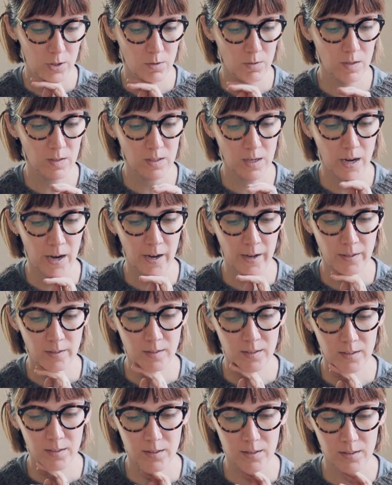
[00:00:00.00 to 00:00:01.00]
do this
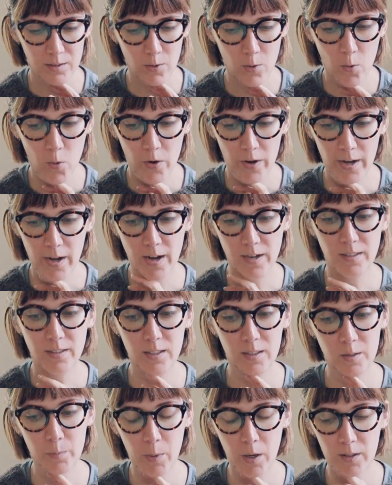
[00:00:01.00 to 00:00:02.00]
as
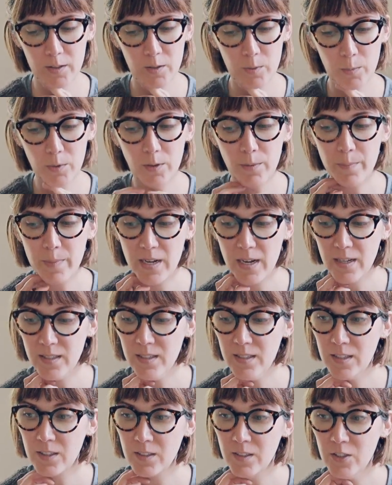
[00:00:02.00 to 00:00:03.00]
organized as possible
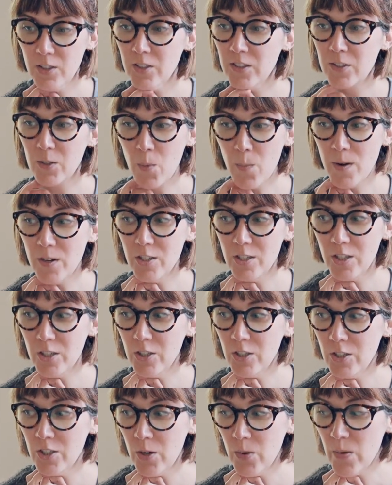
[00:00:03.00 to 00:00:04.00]
because there's just so much
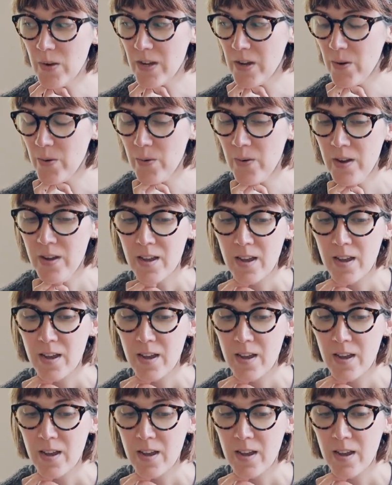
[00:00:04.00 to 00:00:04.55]
to show you.